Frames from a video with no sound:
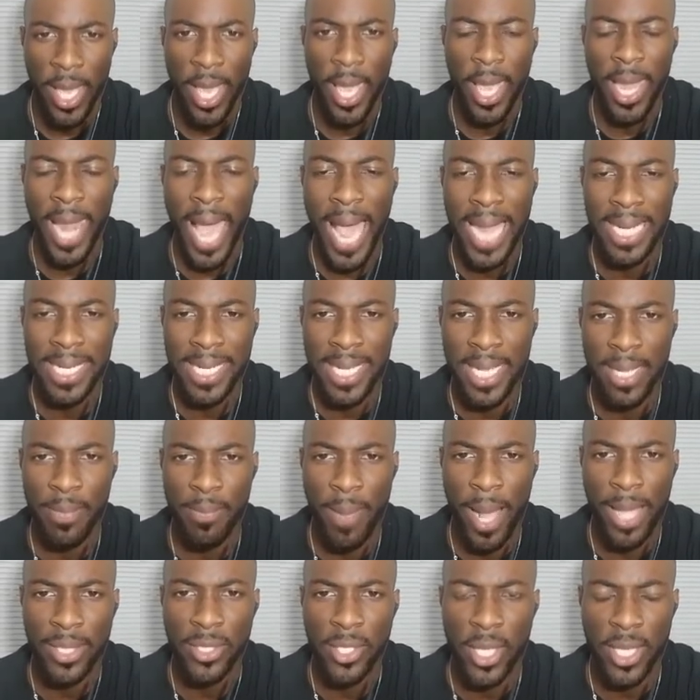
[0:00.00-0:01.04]
And I need
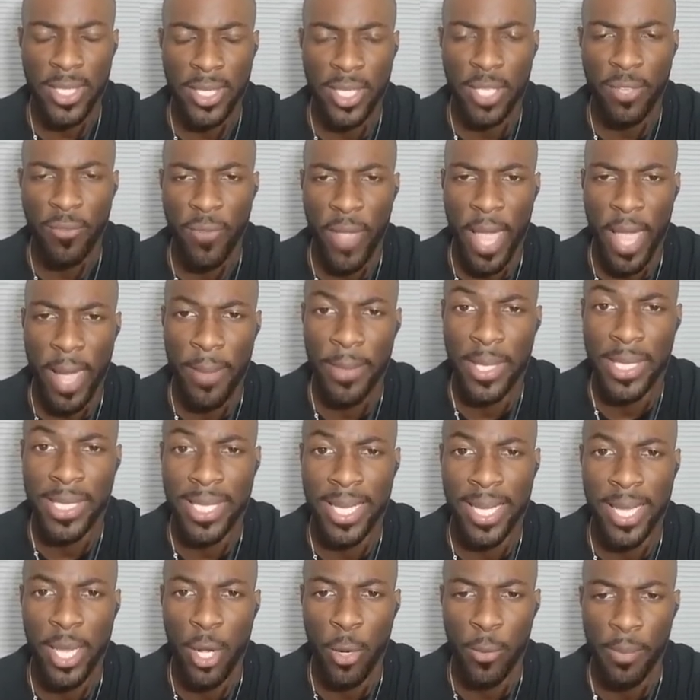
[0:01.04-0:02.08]
my Justice family to
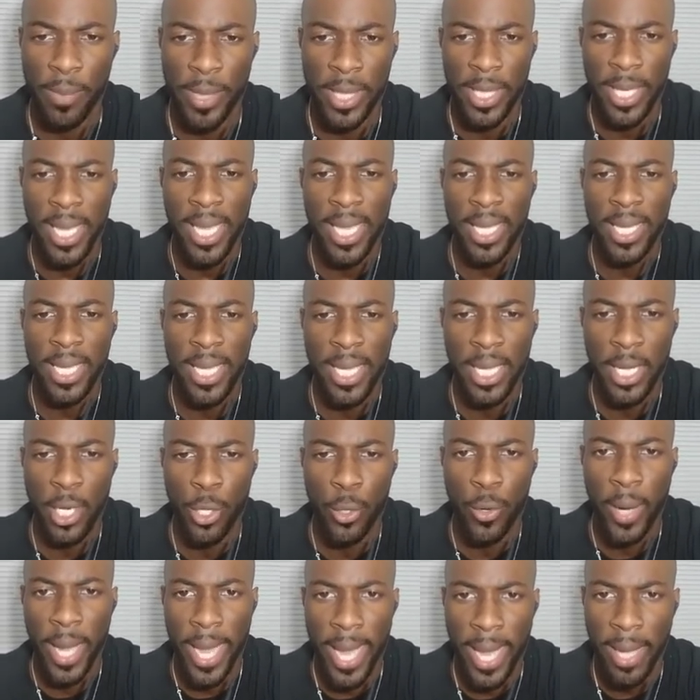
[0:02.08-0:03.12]
help me
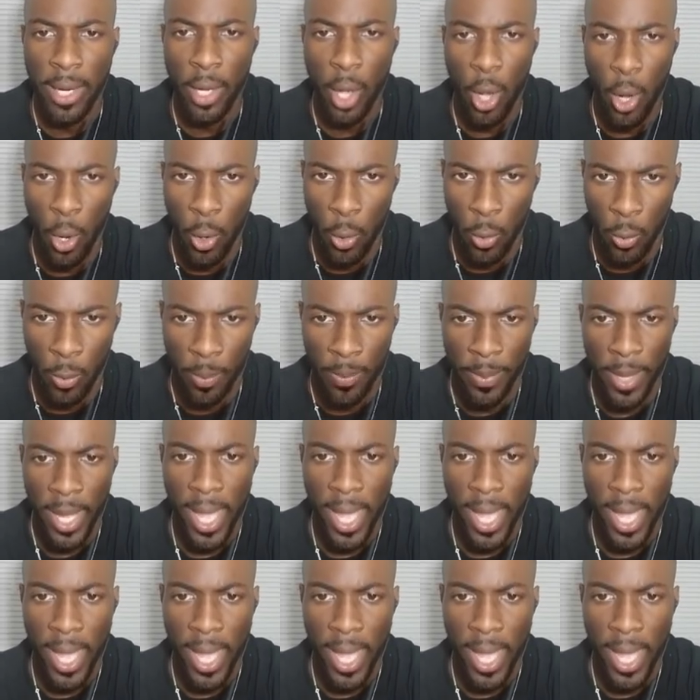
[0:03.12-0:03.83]
here at home.